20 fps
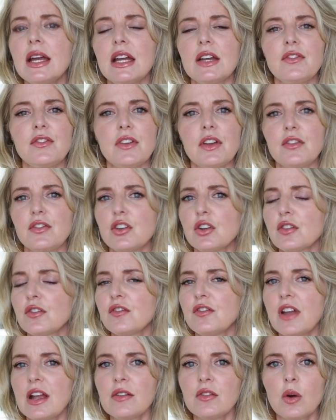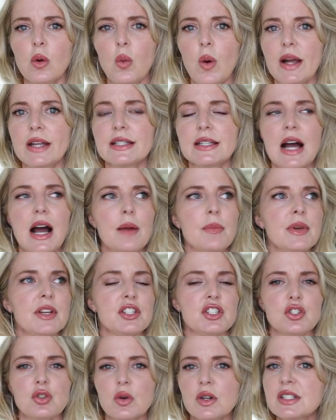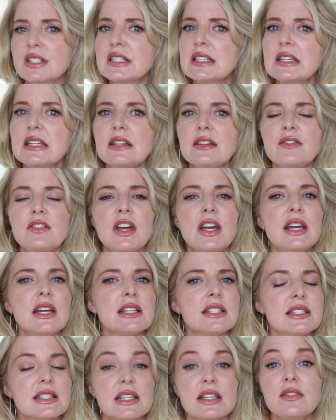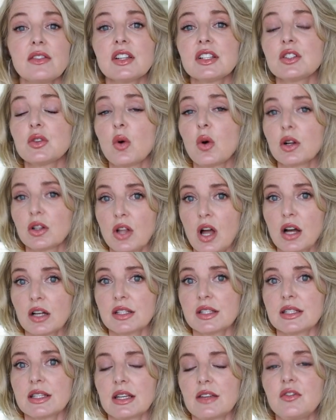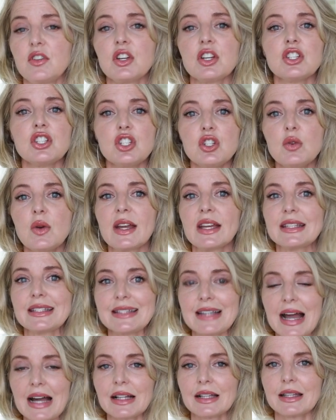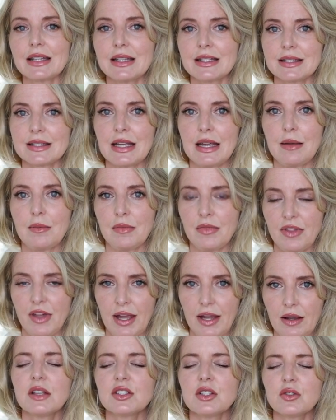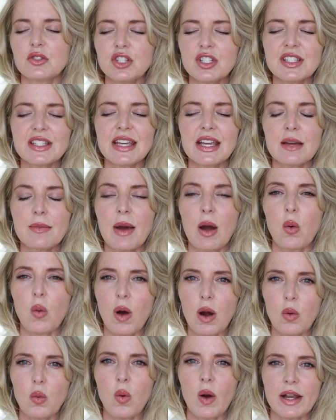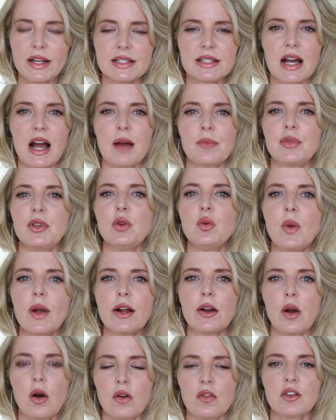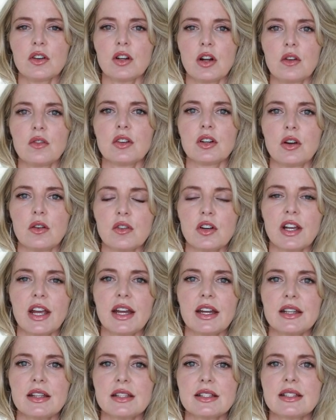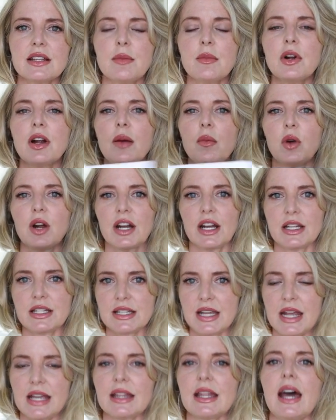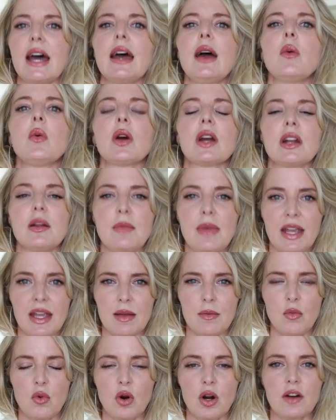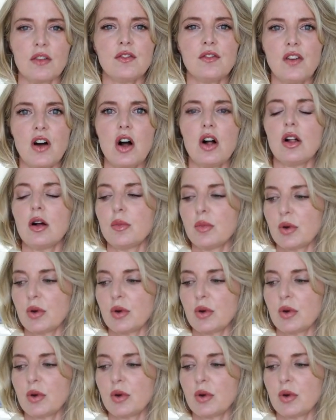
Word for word: if, if your favorite white top is short sleeve, sleeveless, or long sleeve. You can do exactly the same thing. So just think about what white top you wear over and over and over again in the summer, and we're gonna take that and we're gonna make it more fall